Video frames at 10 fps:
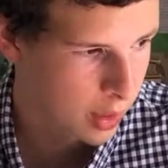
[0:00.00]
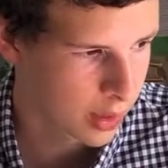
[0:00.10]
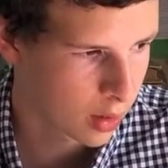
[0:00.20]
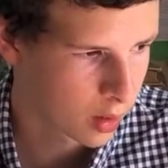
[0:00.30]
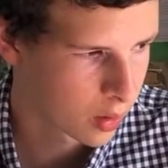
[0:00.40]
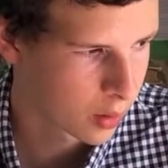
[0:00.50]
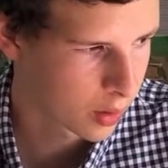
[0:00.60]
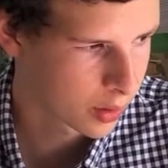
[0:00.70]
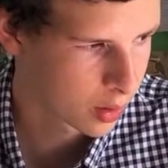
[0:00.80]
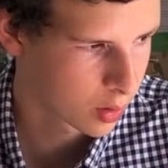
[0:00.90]
go
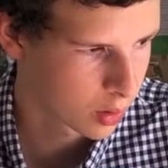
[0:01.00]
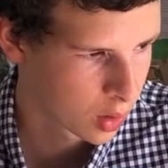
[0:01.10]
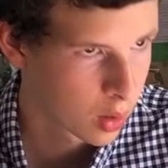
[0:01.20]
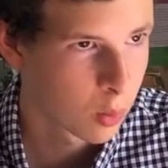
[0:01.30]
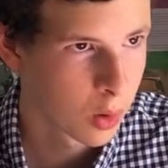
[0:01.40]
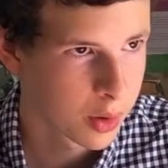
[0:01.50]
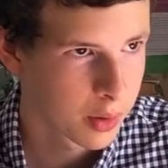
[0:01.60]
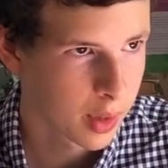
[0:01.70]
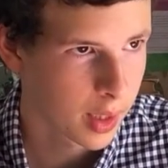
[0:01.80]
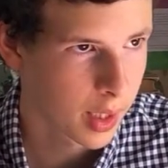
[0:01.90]
on your
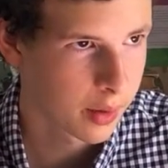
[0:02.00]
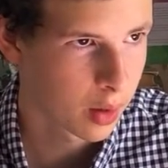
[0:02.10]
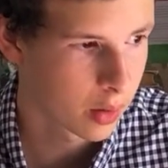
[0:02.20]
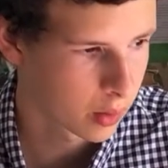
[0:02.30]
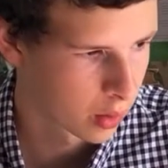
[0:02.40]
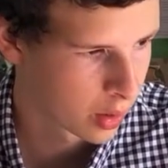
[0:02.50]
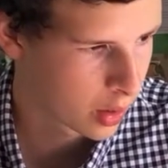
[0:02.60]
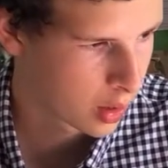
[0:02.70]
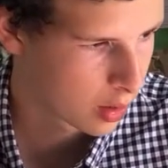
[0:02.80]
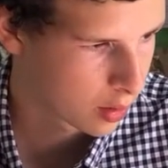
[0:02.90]
watering can hole,
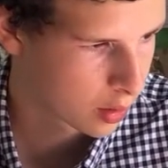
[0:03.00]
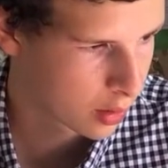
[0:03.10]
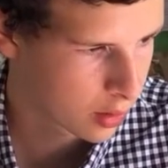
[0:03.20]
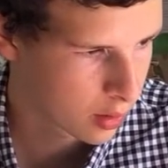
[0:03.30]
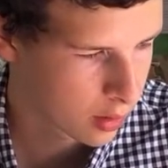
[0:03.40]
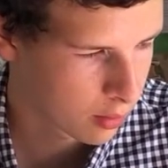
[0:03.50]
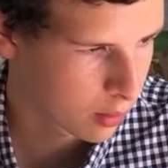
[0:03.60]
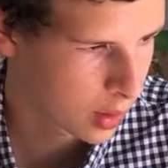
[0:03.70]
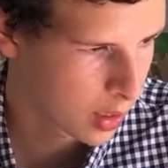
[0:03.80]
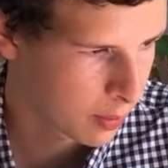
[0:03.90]
just to
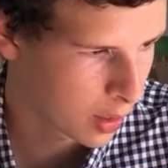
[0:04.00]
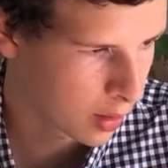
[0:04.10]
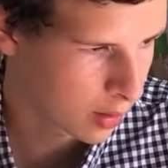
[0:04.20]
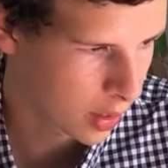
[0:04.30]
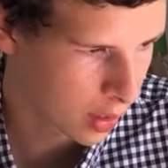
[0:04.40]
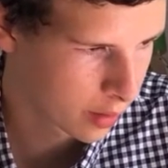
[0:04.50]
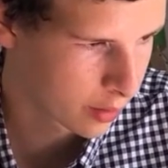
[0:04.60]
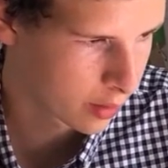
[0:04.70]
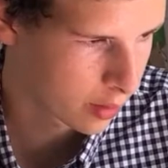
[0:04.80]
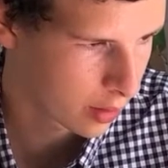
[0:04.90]
keep it
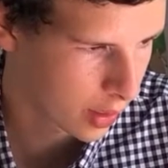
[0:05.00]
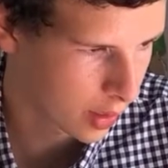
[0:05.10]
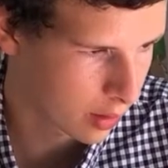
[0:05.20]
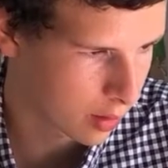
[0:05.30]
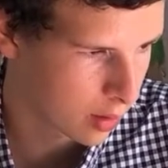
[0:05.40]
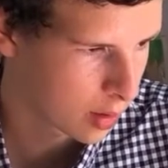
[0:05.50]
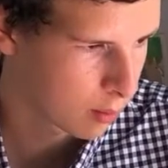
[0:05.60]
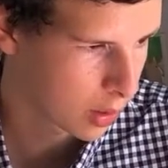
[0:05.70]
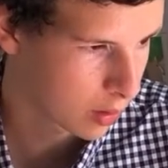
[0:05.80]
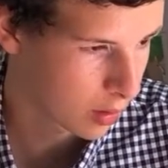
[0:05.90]
closed and
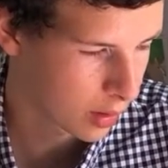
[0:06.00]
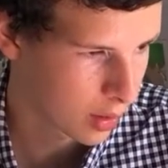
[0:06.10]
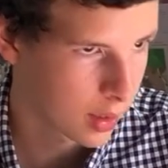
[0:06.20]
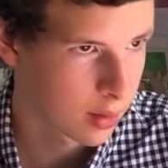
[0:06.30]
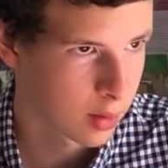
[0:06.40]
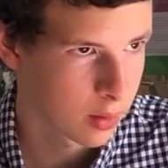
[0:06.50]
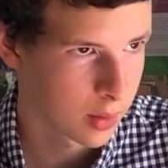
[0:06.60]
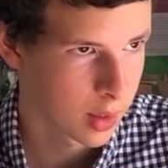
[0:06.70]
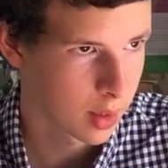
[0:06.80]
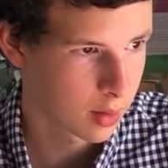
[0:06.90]
make sure nothing gets into
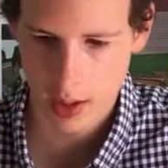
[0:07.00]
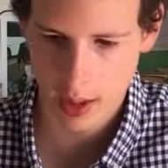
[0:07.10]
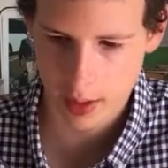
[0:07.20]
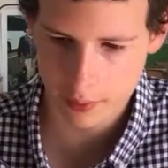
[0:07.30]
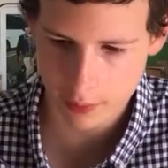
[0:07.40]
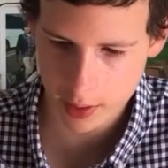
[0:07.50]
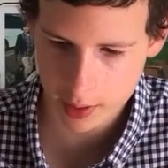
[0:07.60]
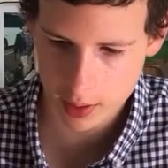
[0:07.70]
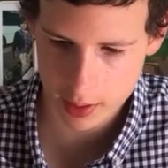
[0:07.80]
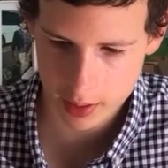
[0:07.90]
it again. And
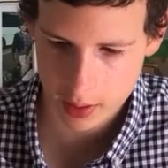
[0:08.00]
finally,